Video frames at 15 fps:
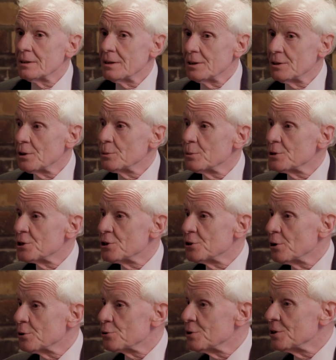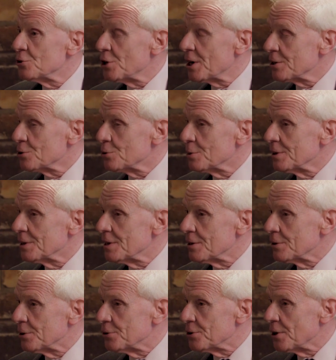In other words, a doctor injects you with
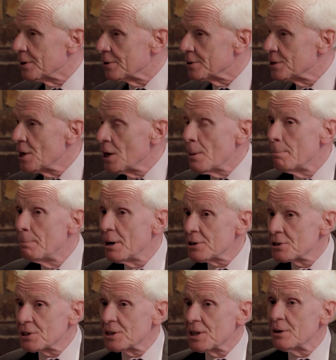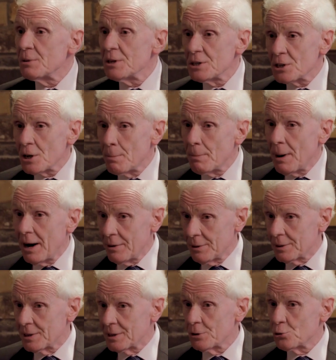lethal drugs. But there is
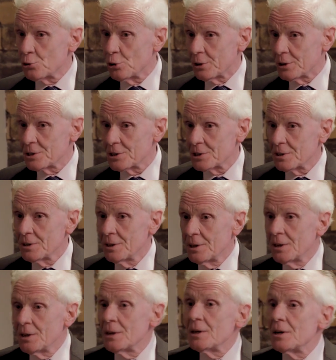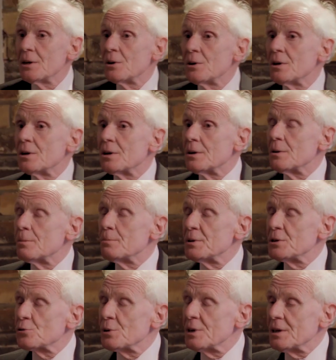apparently a choice
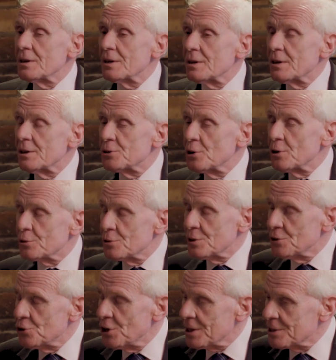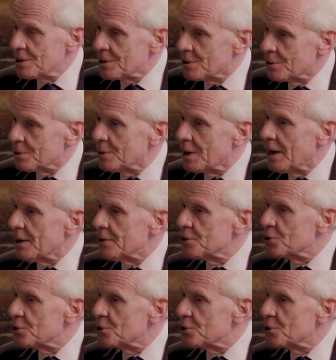between a doctor injecting you and